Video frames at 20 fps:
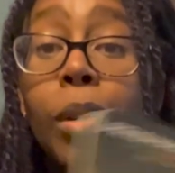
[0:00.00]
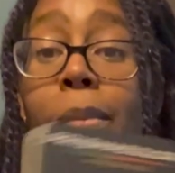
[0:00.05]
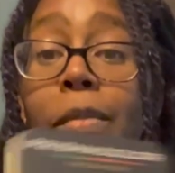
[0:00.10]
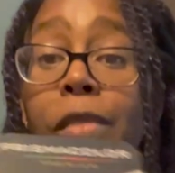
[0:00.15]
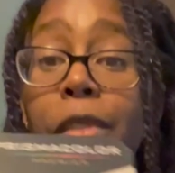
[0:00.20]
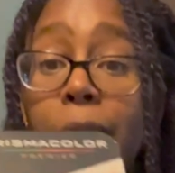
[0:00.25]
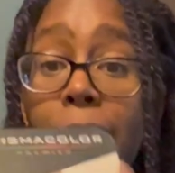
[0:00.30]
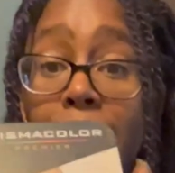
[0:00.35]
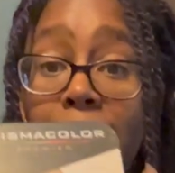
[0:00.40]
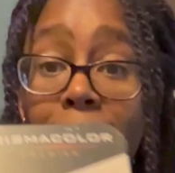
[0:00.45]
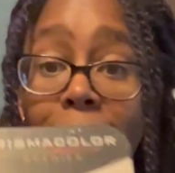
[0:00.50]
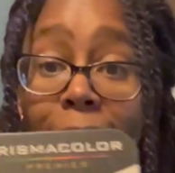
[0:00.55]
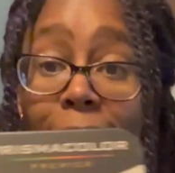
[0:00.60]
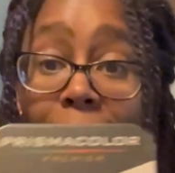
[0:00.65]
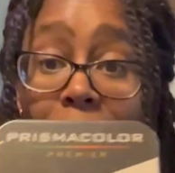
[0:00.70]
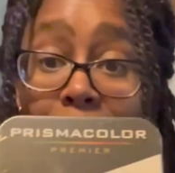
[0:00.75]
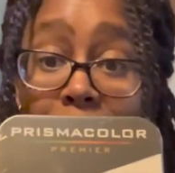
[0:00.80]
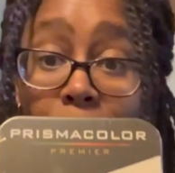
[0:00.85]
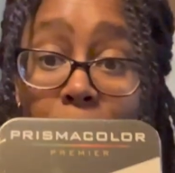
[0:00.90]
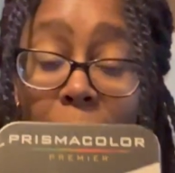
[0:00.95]
I'm very
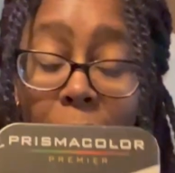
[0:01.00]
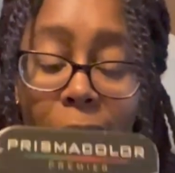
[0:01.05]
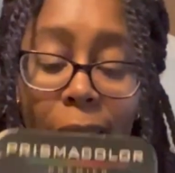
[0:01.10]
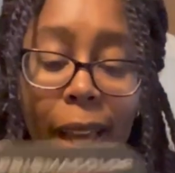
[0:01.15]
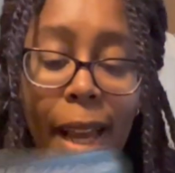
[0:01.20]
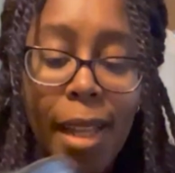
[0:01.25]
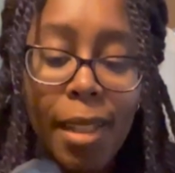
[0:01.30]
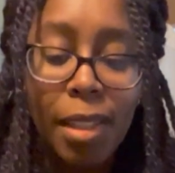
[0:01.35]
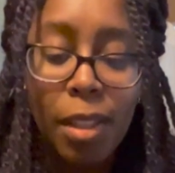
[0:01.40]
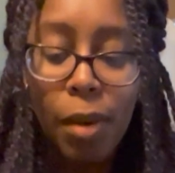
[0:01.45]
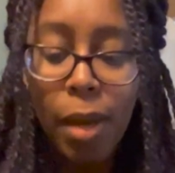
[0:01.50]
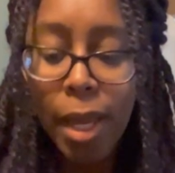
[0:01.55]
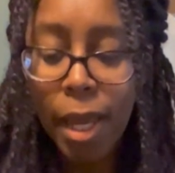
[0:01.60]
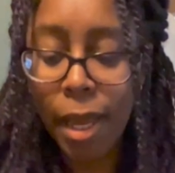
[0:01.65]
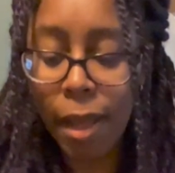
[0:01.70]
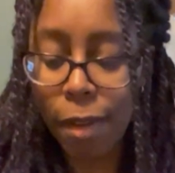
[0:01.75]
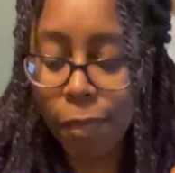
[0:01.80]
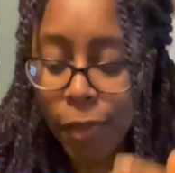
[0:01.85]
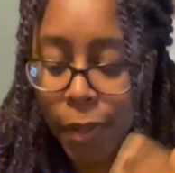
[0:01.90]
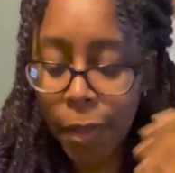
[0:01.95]
excited about that. So I
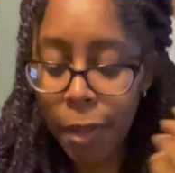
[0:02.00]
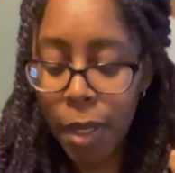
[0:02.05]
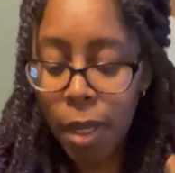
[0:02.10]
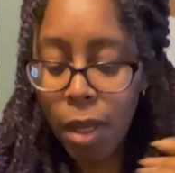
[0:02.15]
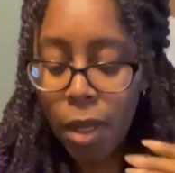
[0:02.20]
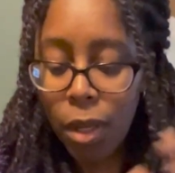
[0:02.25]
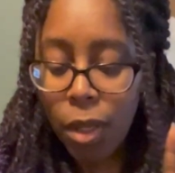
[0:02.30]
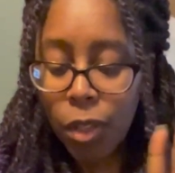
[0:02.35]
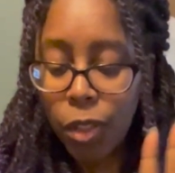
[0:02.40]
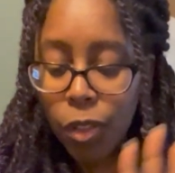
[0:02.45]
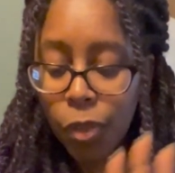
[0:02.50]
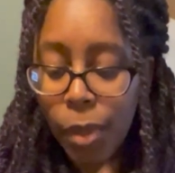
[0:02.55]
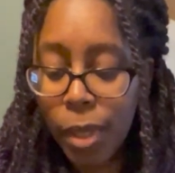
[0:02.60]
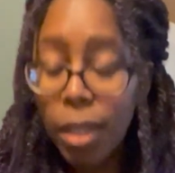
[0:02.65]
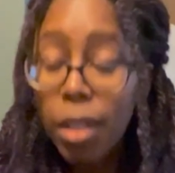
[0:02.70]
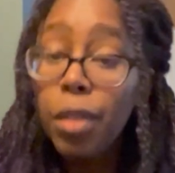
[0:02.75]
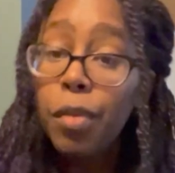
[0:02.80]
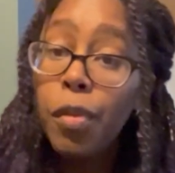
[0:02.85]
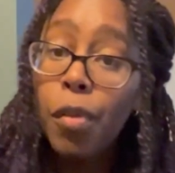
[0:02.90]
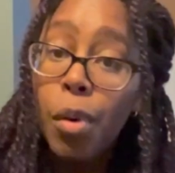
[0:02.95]
have
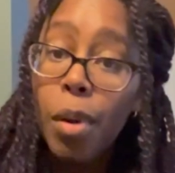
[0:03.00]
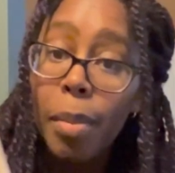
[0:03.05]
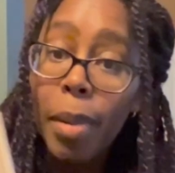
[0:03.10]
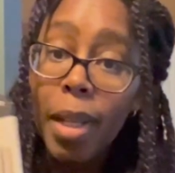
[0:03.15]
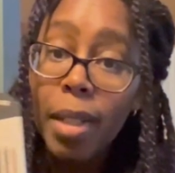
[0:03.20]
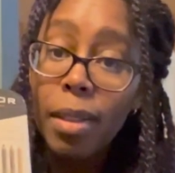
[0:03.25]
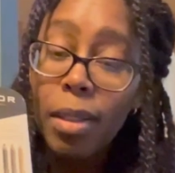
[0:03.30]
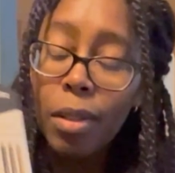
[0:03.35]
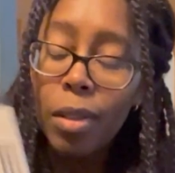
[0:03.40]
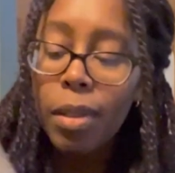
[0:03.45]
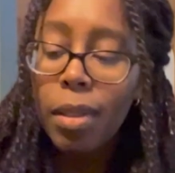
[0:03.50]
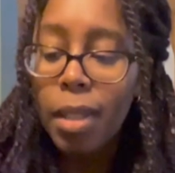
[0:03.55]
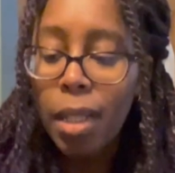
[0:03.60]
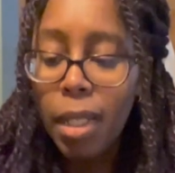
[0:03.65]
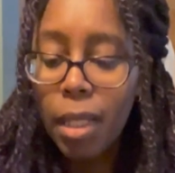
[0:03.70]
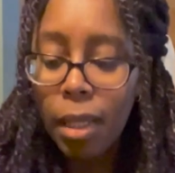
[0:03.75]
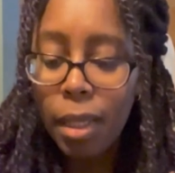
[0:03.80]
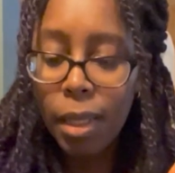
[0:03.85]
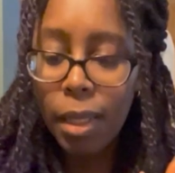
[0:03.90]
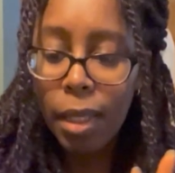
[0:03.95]
24 pencils
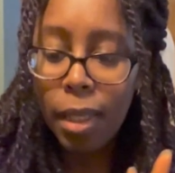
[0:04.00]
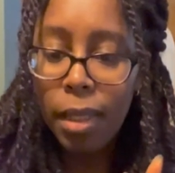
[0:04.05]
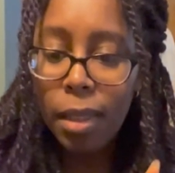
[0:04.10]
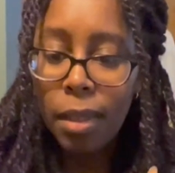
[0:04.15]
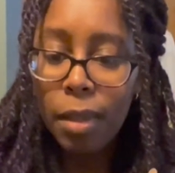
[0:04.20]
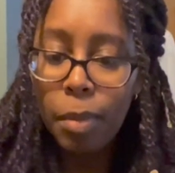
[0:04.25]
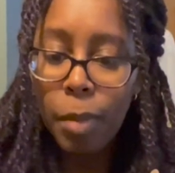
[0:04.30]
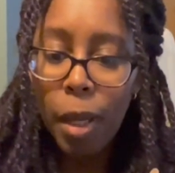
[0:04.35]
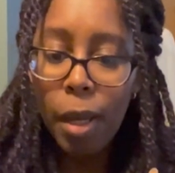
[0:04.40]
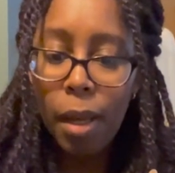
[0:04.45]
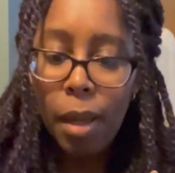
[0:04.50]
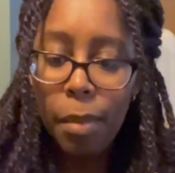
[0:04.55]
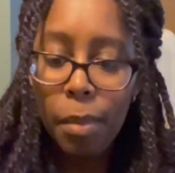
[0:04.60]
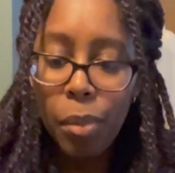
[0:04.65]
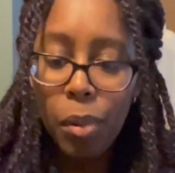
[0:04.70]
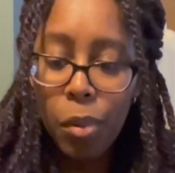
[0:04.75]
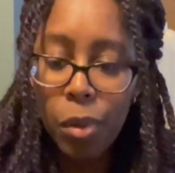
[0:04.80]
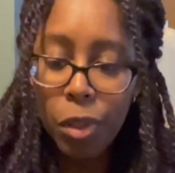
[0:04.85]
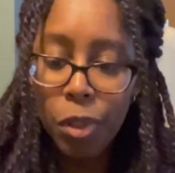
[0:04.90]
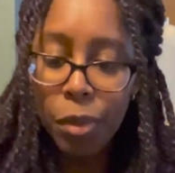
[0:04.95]
in this um,
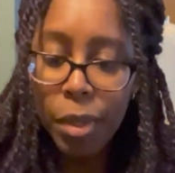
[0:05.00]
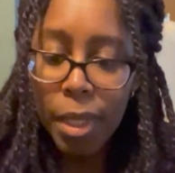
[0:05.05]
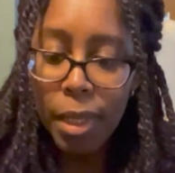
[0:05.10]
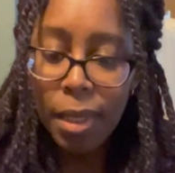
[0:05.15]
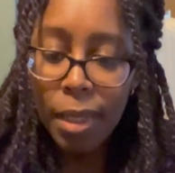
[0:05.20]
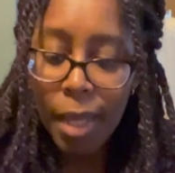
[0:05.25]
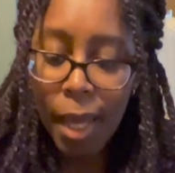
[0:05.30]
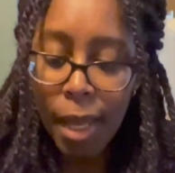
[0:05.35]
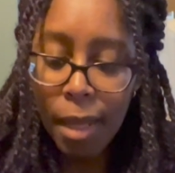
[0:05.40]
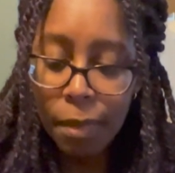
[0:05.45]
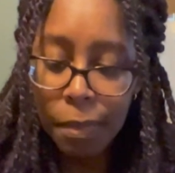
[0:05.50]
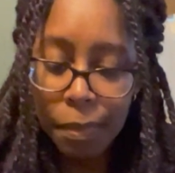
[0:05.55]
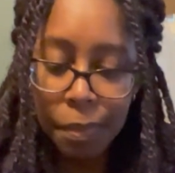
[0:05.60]
portrait set.